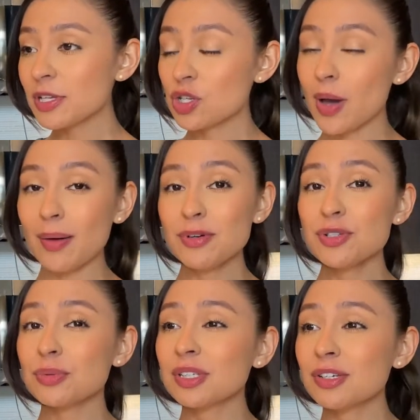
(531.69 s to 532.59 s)
So I was
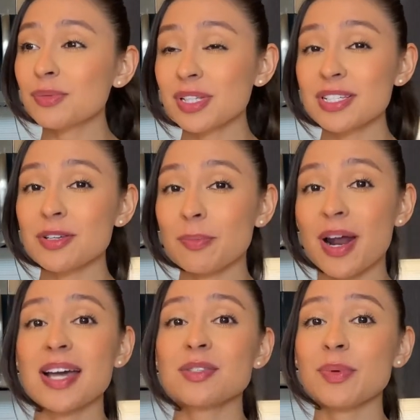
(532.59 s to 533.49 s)
really, really
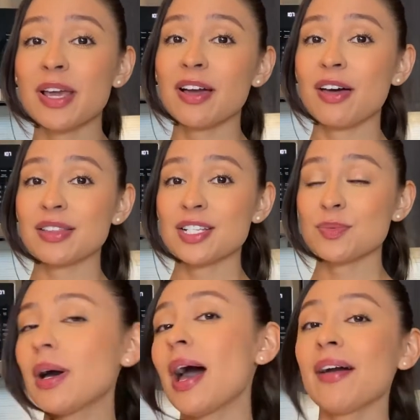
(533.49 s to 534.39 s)
surprised when I got this
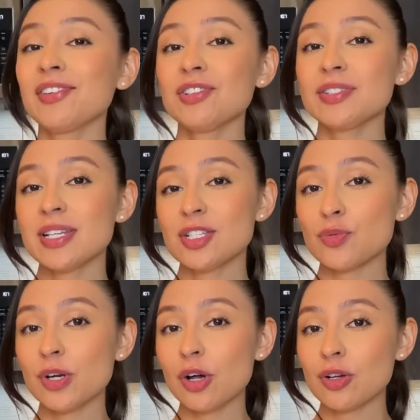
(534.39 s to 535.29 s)
one. I've used this
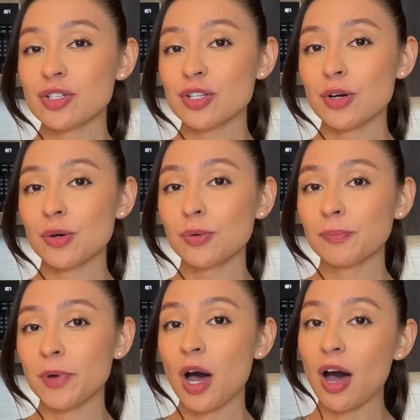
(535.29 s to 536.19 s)
one also
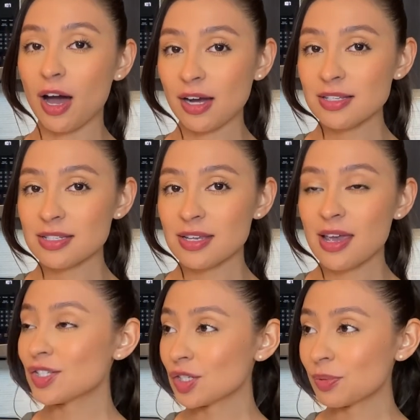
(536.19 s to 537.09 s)
hot.
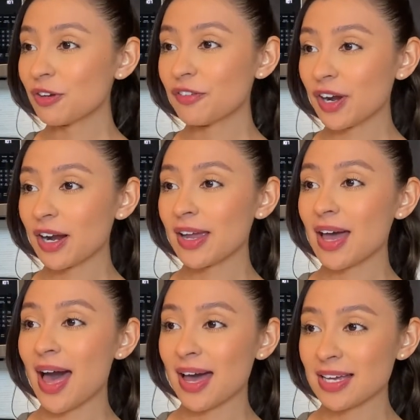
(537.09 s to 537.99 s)
I do prefer it
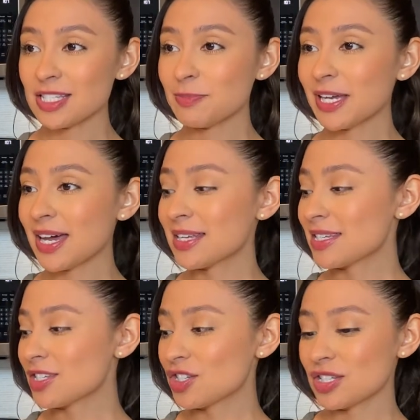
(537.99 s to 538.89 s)
iced because
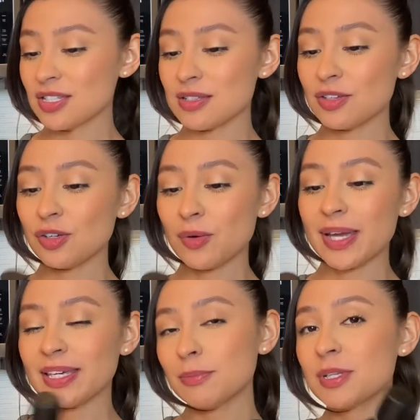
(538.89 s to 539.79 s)
it's just, you know, I
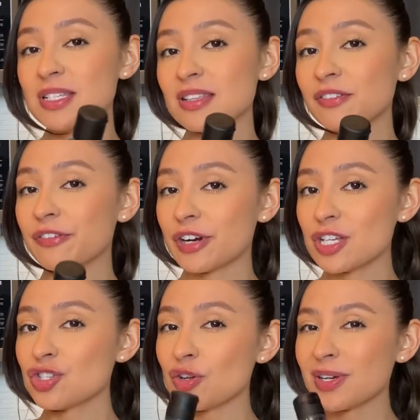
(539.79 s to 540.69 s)
keep this in the fridge,
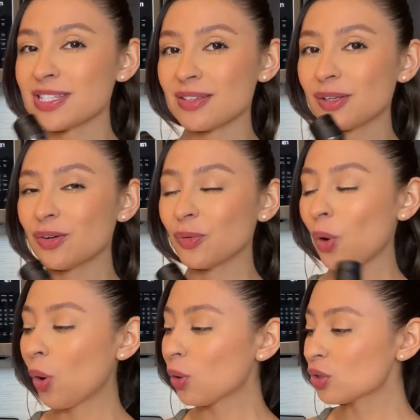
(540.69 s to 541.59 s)
so it's a little
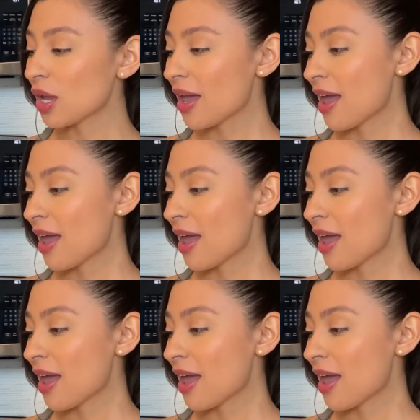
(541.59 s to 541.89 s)
cold.